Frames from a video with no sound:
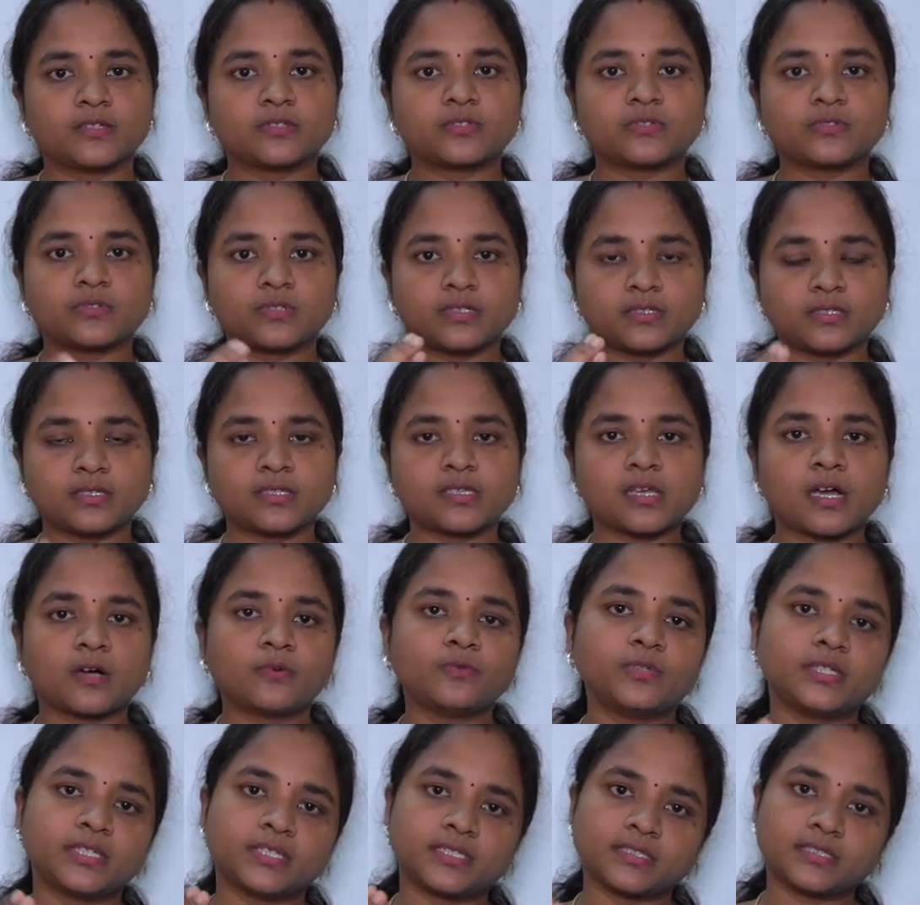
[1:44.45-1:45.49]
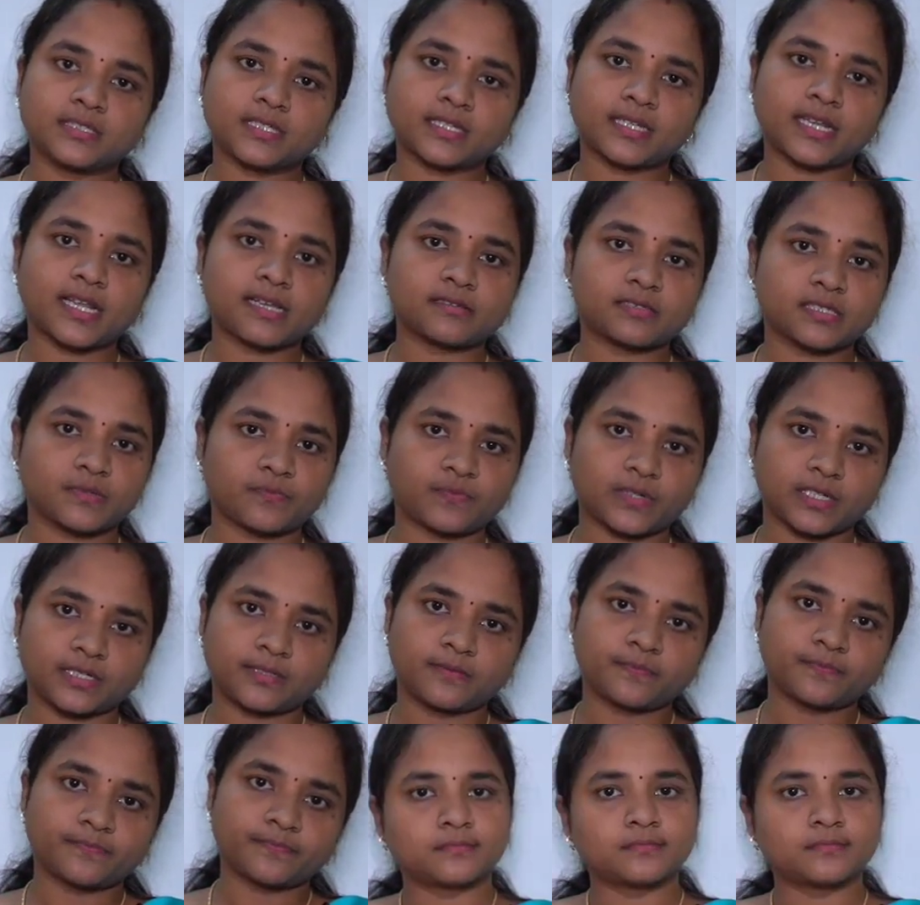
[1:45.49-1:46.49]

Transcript: So this is how it is classified.